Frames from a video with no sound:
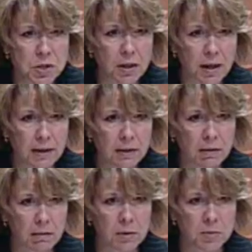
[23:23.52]
to that,
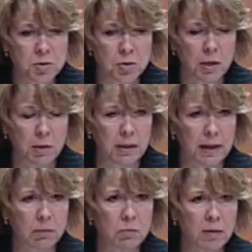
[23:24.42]
um, Commissioner Wright, I would
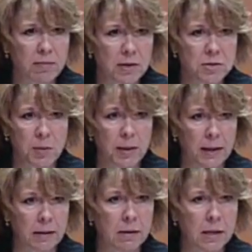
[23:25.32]
add we've also
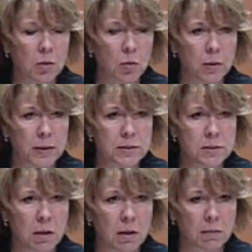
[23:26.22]
had
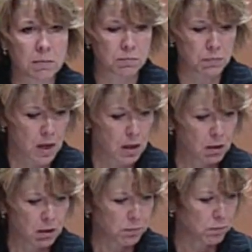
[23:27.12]
inquiries um,
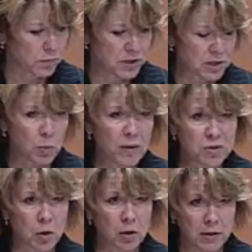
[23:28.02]
since we've
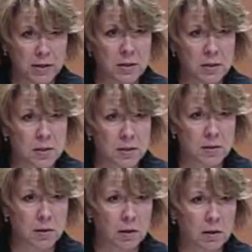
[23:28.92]
started this and
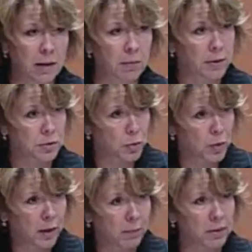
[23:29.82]
since the light rail
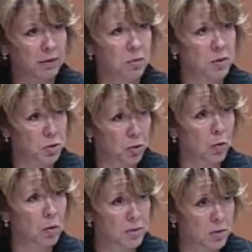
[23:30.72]
tour, and I believe Commissioner
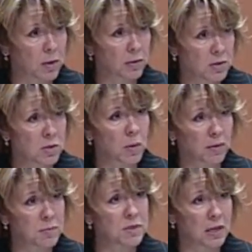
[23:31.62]
Gorham is aware of this as
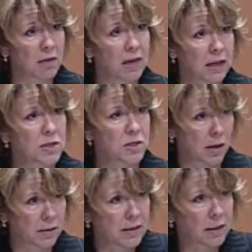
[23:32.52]
well from the city of
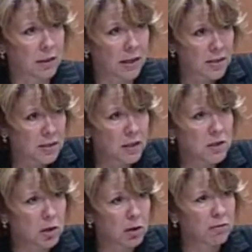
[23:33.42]
Kennesaw, that they would like to see
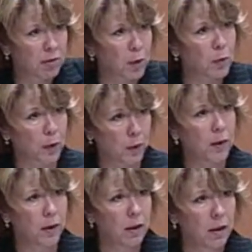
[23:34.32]
us look further.
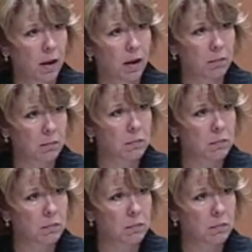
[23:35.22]
Um,